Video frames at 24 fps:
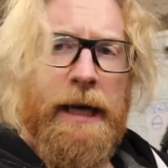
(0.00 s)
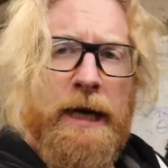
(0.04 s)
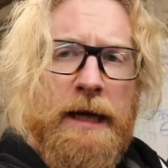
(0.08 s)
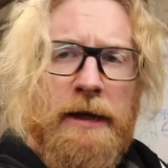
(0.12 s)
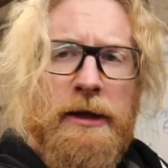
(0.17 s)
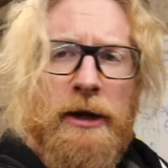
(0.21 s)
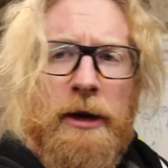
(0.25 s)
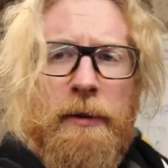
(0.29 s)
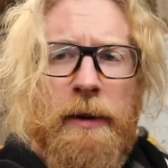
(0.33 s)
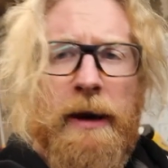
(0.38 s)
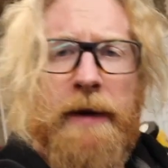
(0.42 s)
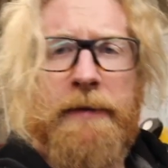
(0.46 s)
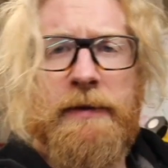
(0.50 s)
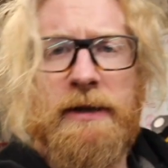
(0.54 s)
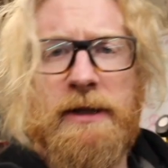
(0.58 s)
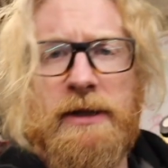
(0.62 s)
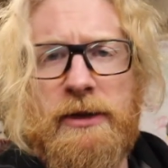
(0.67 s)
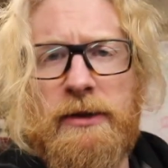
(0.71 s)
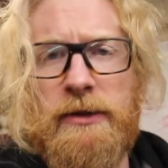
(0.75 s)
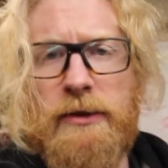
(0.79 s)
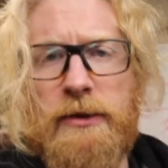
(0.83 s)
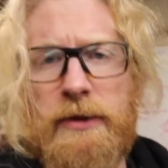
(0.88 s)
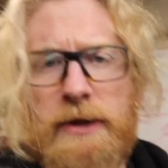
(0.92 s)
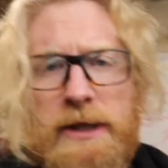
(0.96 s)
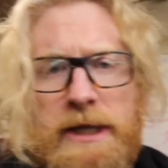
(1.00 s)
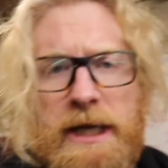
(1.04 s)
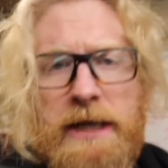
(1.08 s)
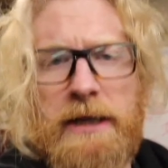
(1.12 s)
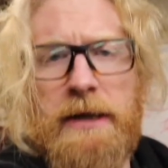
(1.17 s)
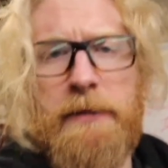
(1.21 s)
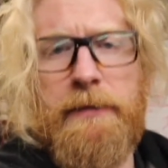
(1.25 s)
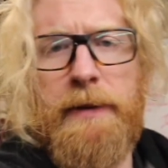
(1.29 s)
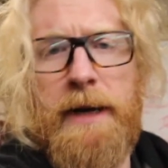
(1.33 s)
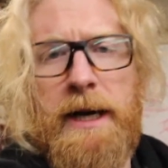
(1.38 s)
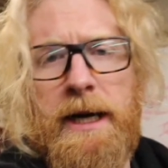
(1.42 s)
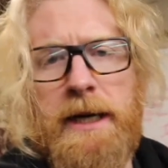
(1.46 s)
I ended up having to send
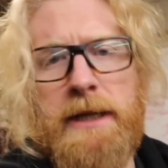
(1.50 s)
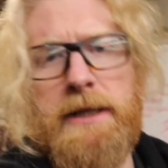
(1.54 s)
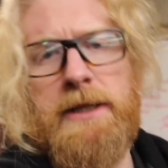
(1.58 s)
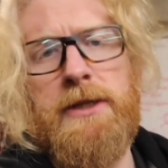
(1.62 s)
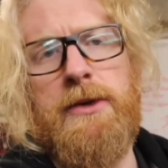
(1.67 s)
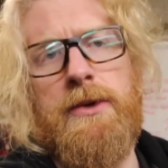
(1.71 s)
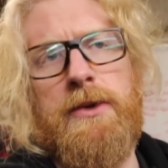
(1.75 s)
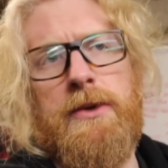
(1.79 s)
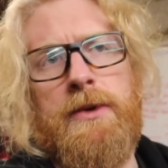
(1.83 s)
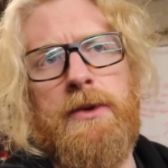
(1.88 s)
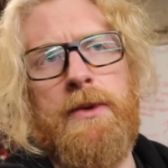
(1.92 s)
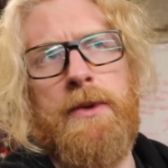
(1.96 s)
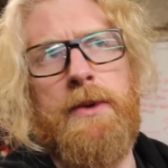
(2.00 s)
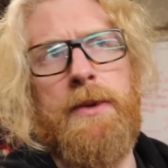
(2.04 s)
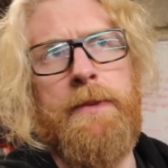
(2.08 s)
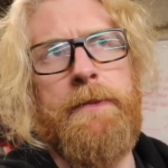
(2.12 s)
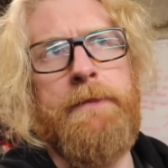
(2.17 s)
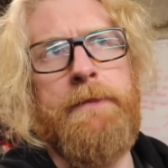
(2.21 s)
it back to